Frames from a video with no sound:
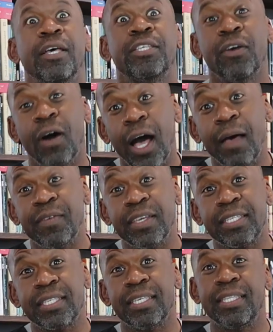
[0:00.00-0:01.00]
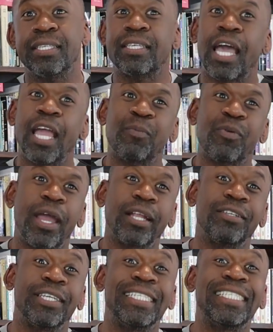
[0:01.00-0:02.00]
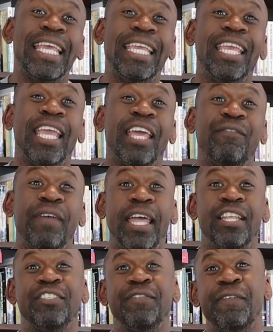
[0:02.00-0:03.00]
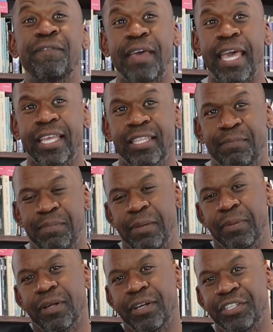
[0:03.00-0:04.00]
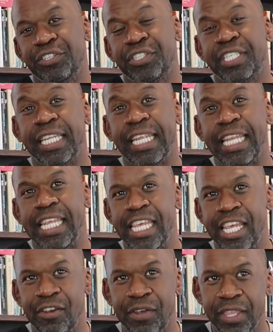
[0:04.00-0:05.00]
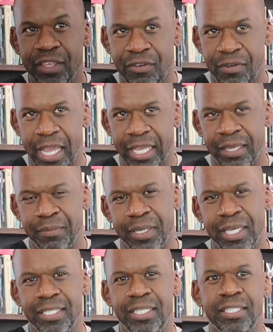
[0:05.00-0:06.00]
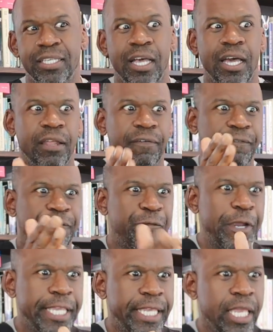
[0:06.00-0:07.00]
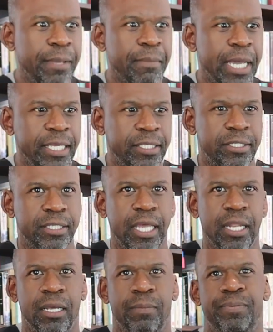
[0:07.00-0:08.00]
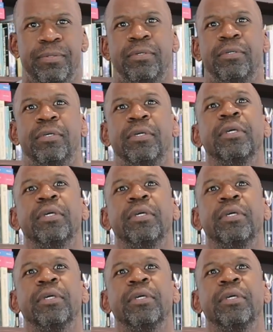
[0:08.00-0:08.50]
So obviously this chiropractor is taking advantage of the fact that people are interested in hearing the cracking because he's got a freaking mic set up.